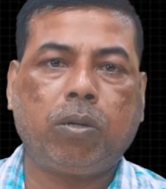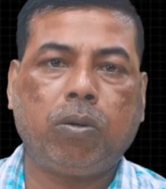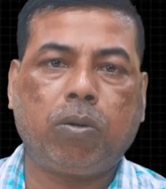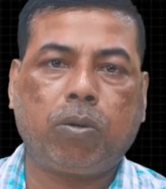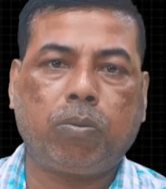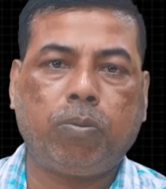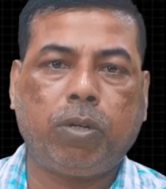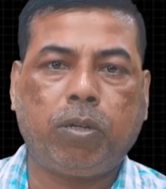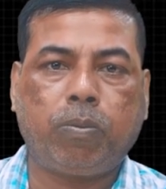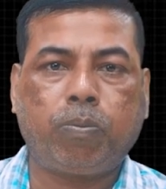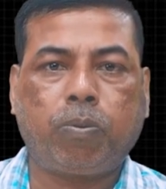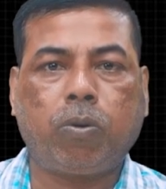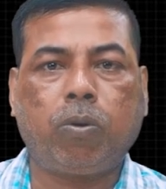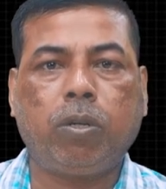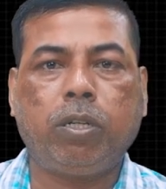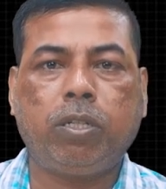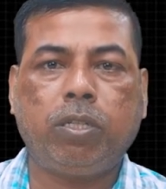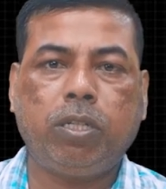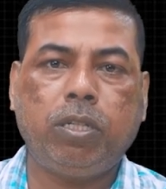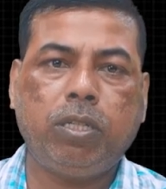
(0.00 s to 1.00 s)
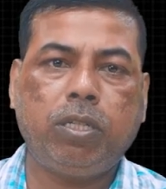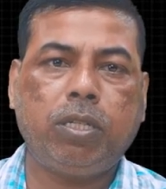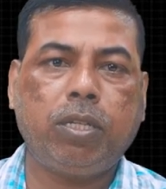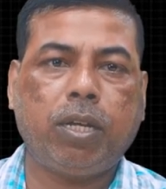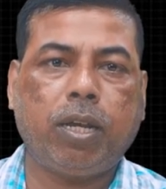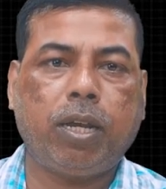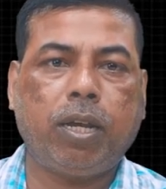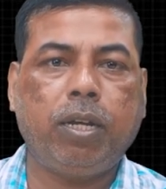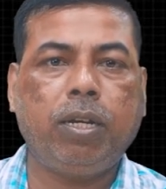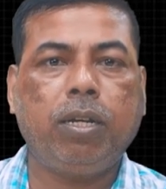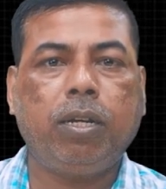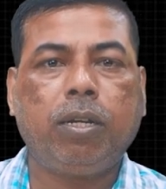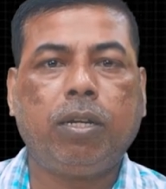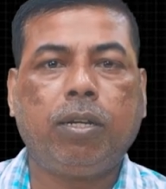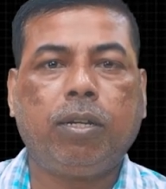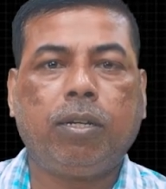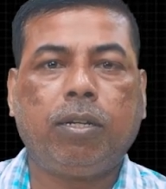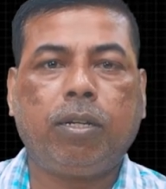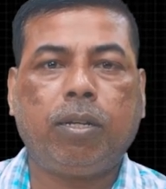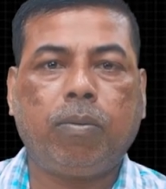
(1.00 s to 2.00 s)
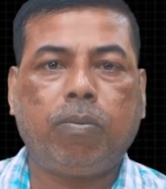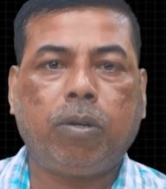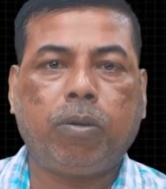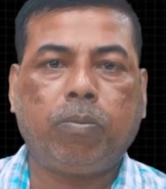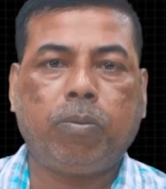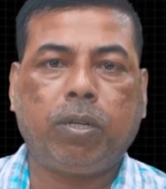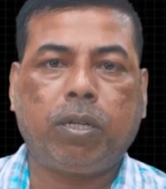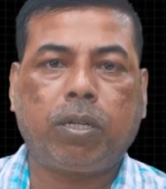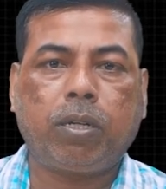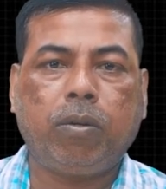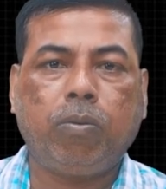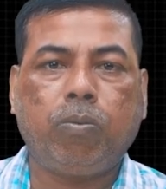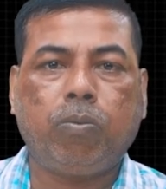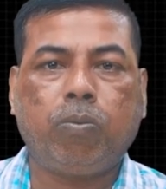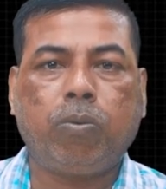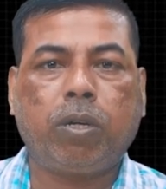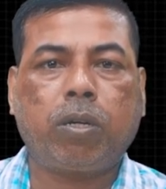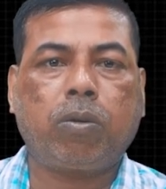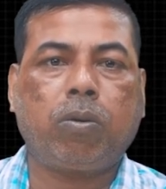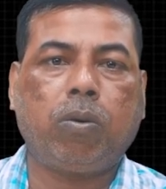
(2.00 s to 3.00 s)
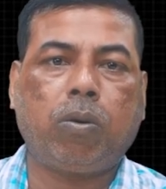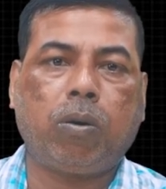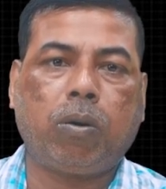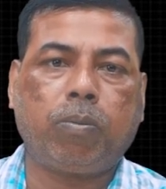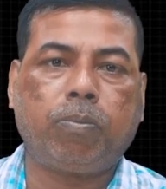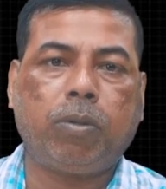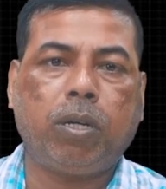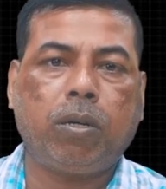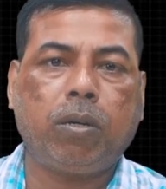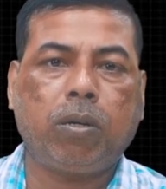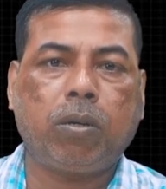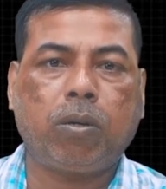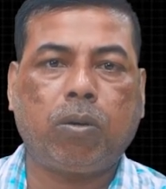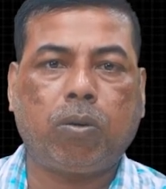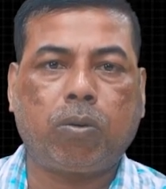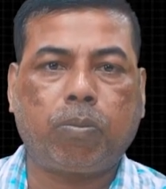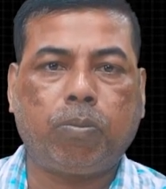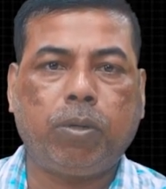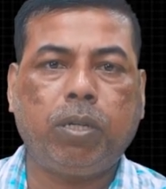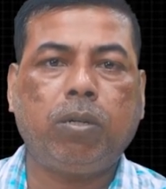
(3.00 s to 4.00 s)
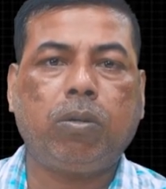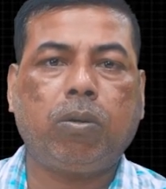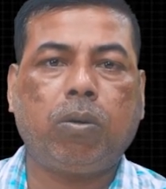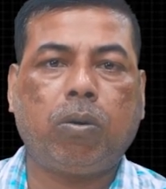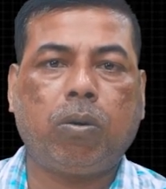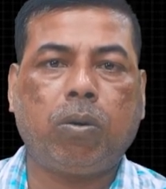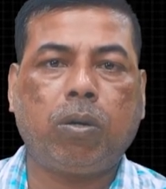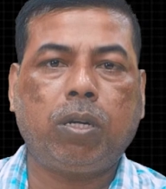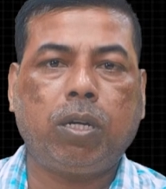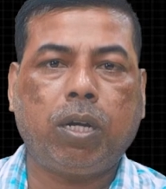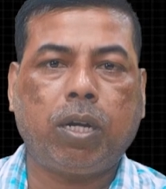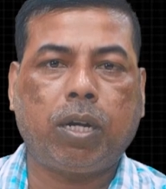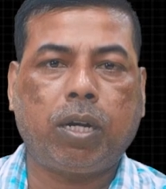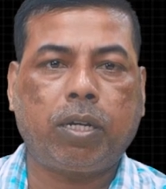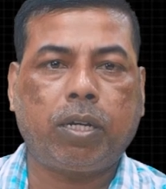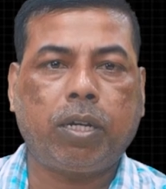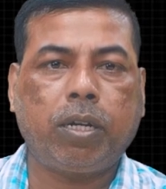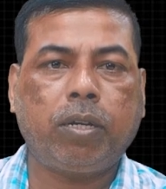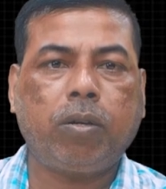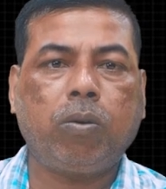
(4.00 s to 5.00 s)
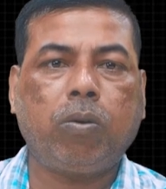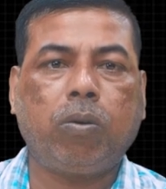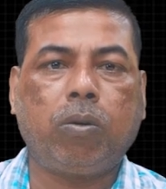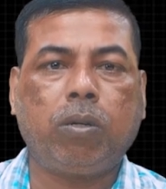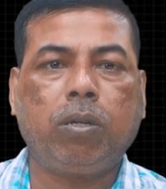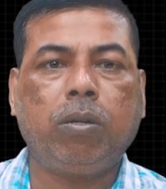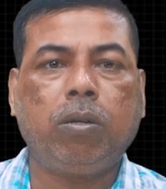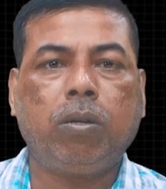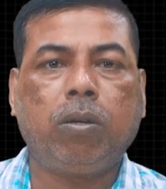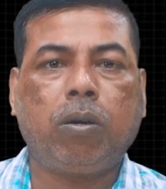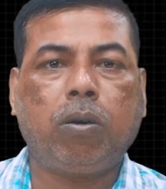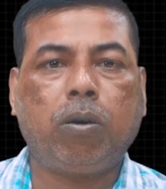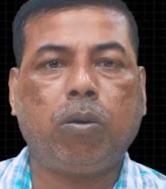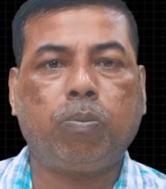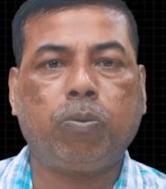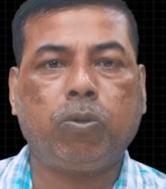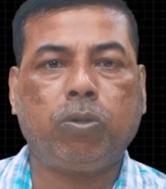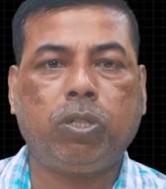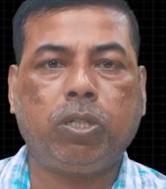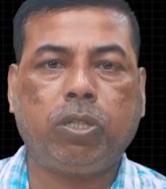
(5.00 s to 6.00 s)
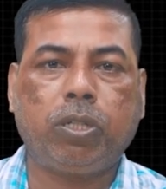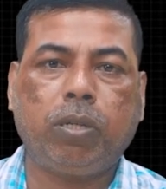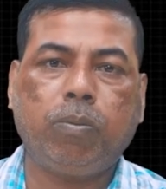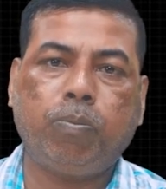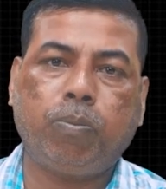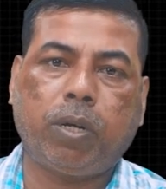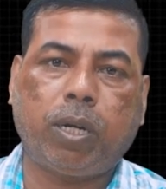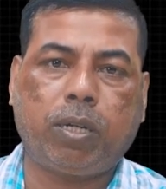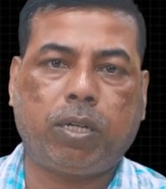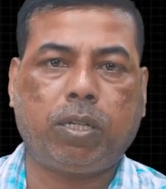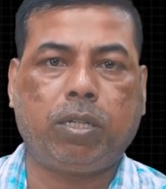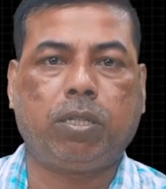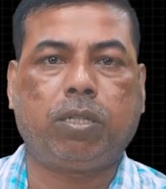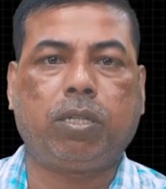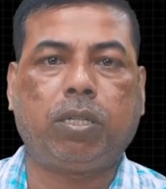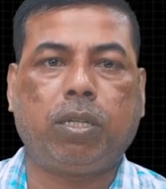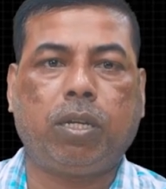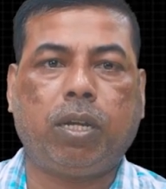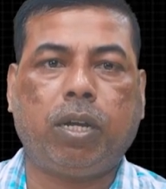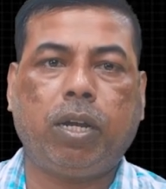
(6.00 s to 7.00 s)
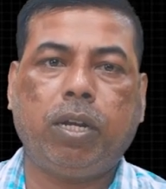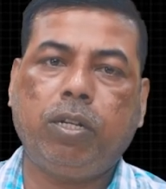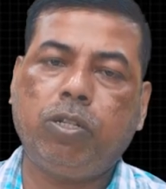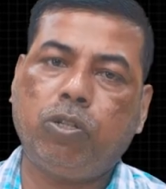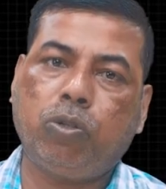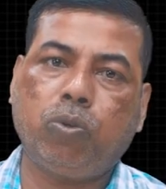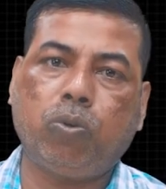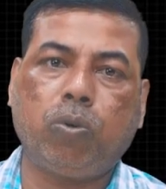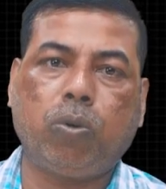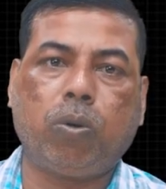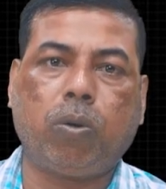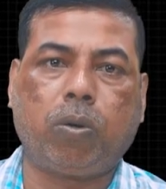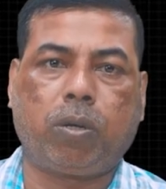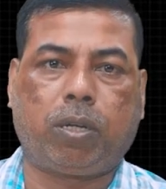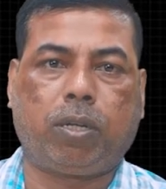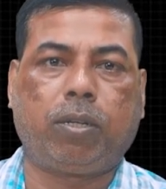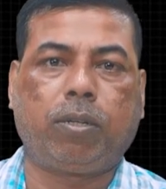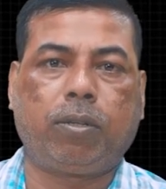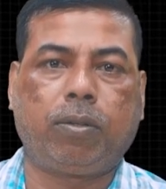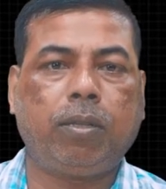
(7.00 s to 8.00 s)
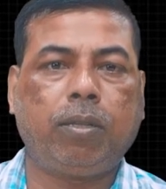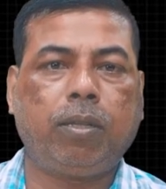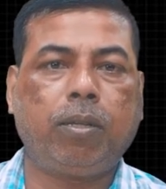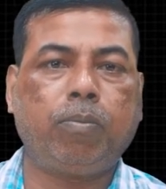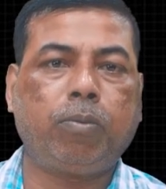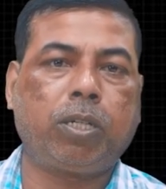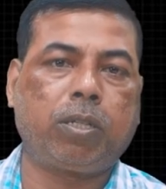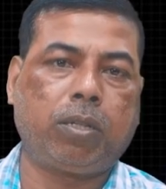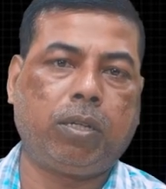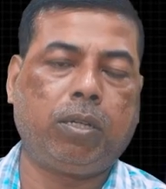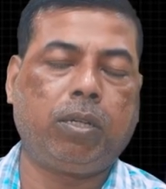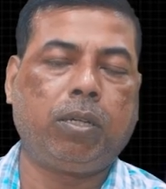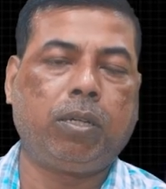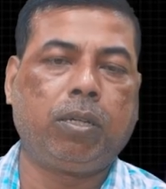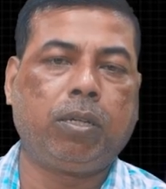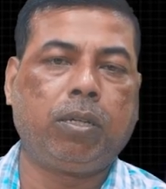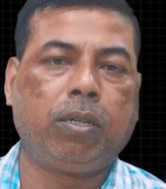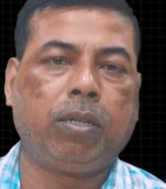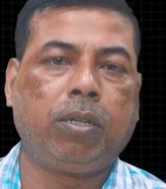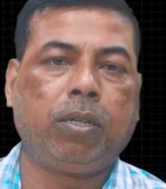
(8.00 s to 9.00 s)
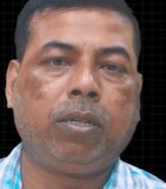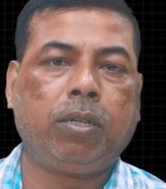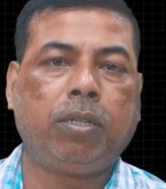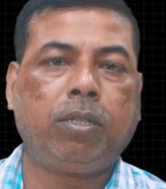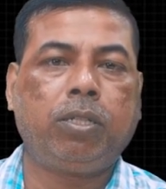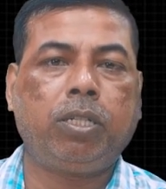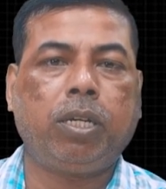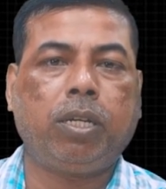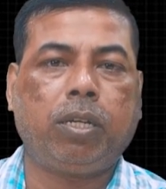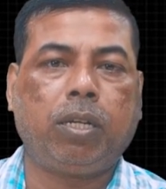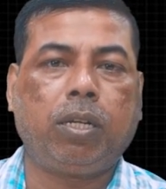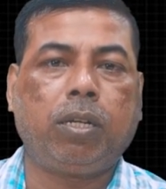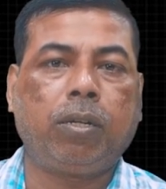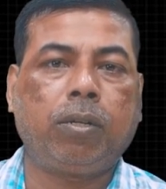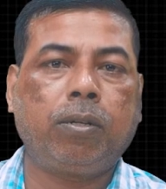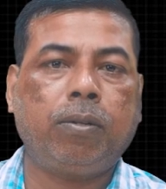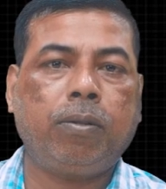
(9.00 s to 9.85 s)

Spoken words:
government policies, and developmental work of the government, or attack on opposition parties, and so on. Number three, channel.